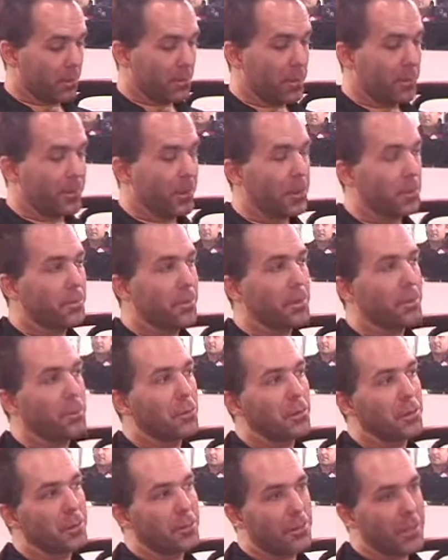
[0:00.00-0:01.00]
I'm developing
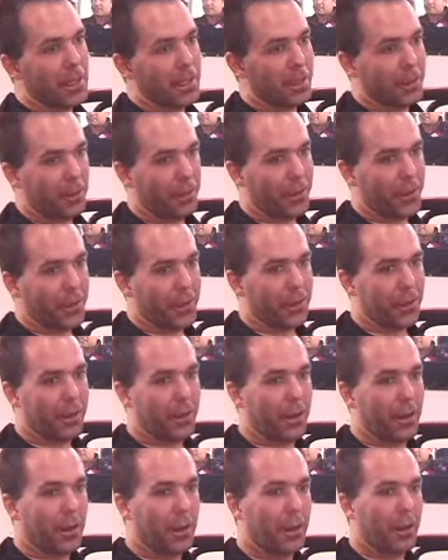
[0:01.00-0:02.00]
the William Tell thing.